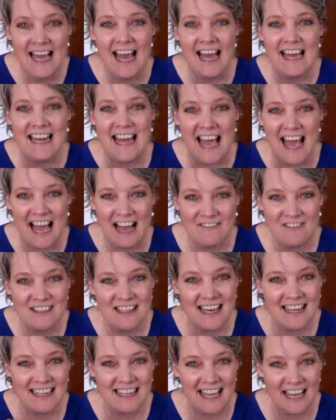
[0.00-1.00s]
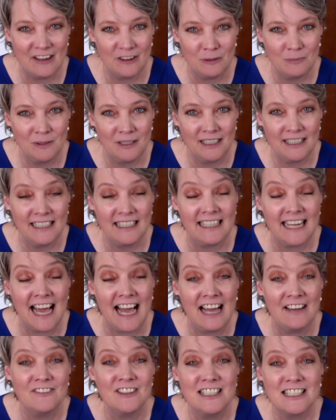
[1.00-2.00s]
and having that accountability and
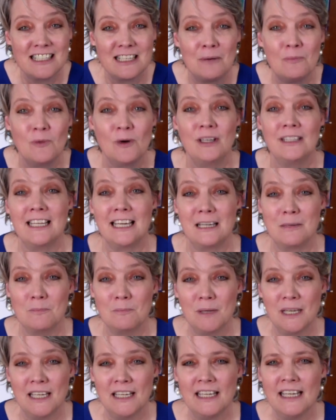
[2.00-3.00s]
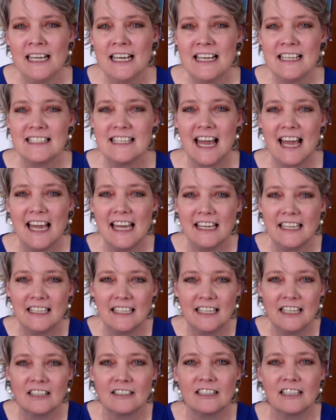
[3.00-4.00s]
having someone like me say, hey,
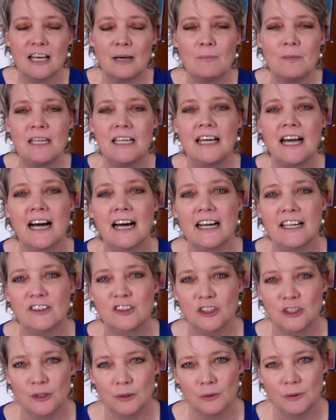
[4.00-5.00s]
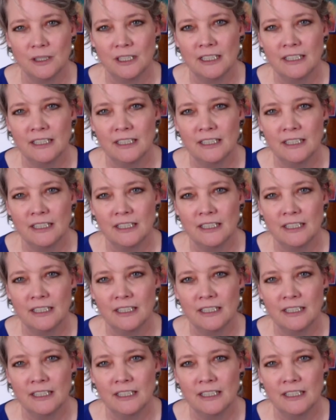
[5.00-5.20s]
here, let me guide you.